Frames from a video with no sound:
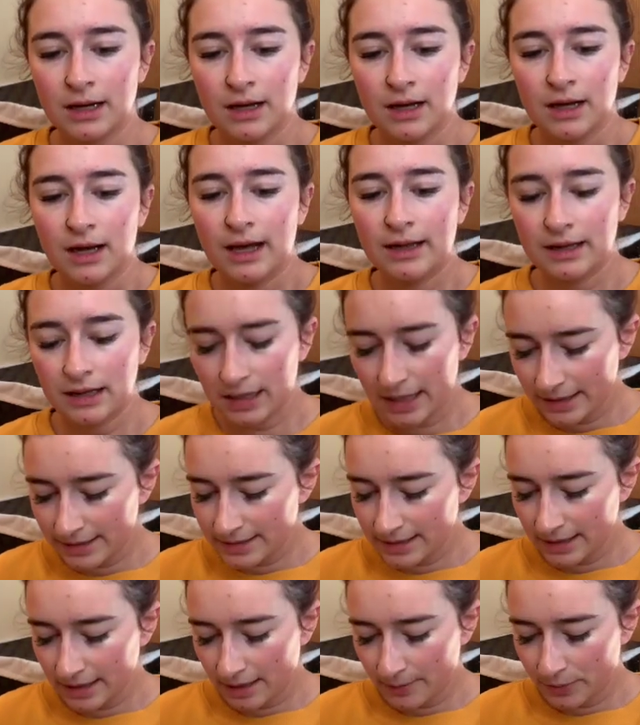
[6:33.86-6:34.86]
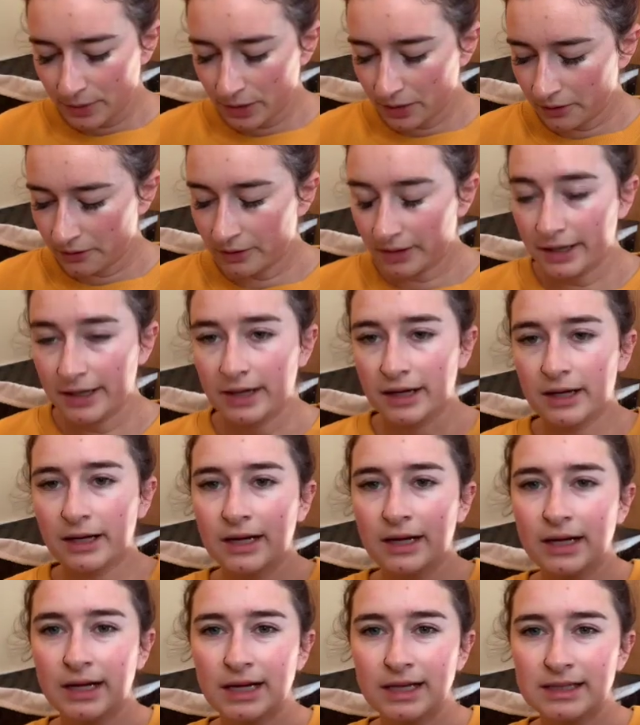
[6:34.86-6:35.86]
And the last thing I put on
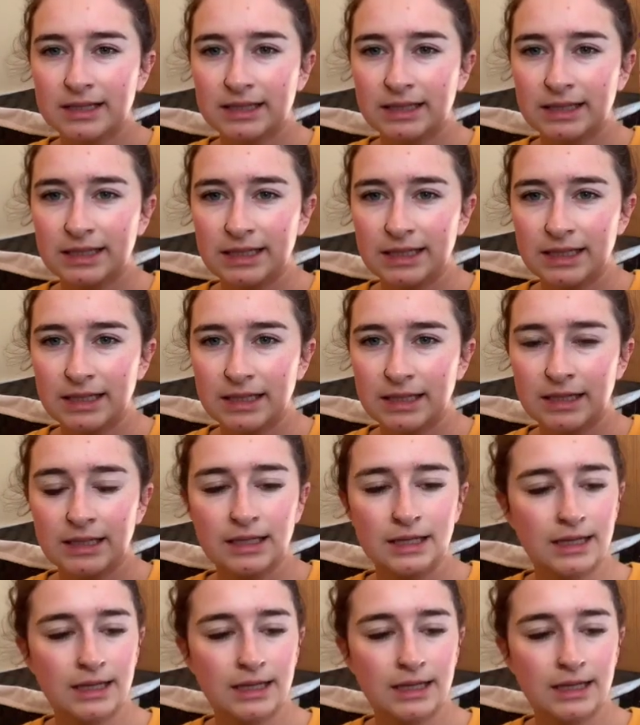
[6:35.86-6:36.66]
is Clinique.